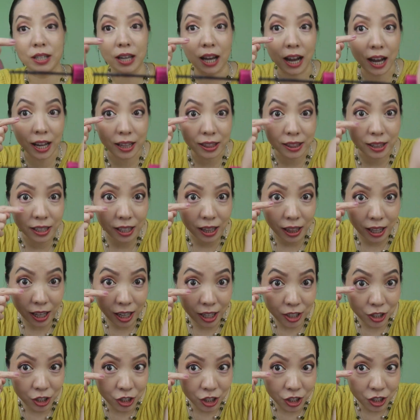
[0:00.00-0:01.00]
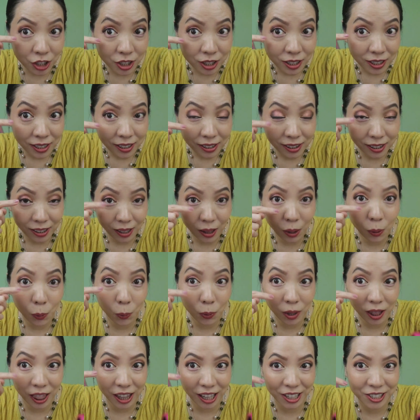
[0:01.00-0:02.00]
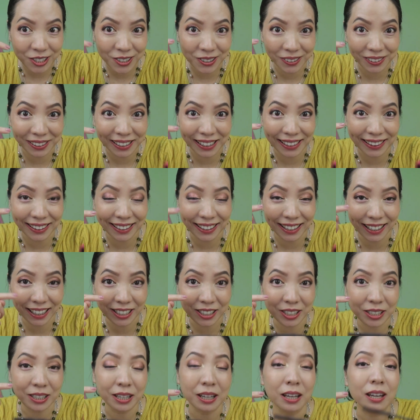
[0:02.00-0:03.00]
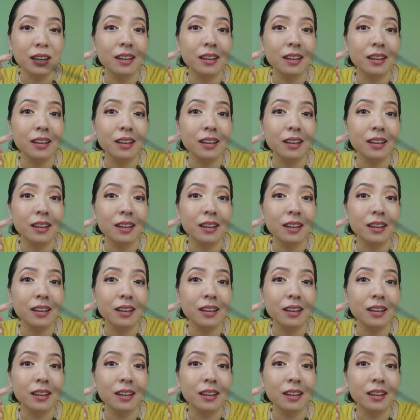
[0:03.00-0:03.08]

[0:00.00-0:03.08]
the underlash. The lower lash, not the underlash.